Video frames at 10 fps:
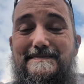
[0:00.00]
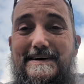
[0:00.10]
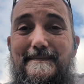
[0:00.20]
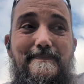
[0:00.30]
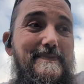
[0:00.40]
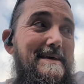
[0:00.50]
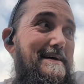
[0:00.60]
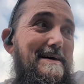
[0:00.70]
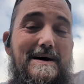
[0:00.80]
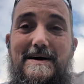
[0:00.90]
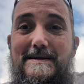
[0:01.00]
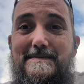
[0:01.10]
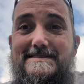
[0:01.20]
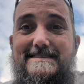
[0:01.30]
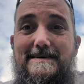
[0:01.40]
But all right, I'm
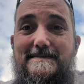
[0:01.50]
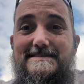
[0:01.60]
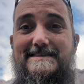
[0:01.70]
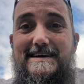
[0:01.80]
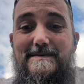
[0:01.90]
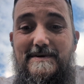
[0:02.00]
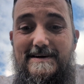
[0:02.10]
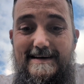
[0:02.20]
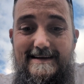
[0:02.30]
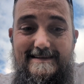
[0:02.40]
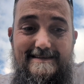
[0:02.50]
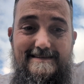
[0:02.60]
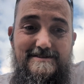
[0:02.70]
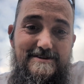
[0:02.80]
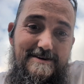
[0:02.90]
gonna set up this camera and
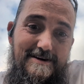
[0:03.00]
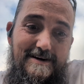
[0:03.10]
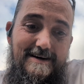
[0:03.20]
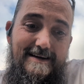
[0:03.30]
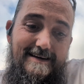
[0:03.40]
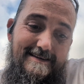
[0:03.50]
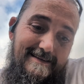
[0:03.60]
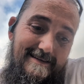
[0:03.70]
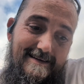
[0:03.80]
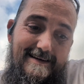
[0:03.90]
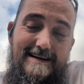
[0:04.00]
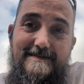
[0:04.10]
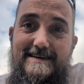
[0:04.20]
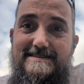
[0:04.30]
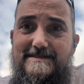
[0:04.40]
show you like kind of
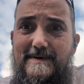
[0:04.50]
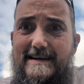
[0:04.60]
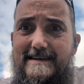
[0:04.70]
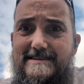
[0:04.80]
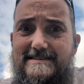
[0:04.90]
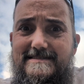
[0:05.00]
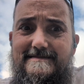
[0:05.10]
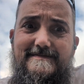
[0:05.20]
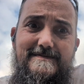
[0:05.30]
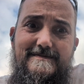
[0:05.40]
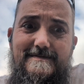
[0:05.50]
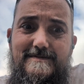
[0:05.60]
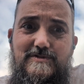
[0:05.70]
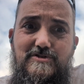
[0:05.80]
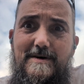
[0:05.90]
an easy way to just
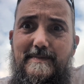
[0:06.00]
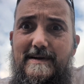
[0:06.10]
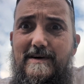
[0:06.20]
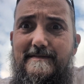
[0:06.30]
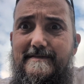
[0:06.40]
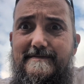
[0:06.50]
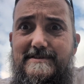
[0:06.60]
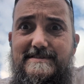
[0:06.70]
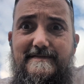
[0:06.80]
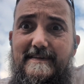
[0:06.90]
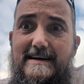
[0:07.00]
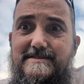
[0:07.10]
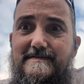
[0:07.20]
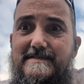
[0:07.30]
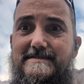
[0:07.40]
drop in off of just a flat
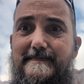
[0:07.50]
surface.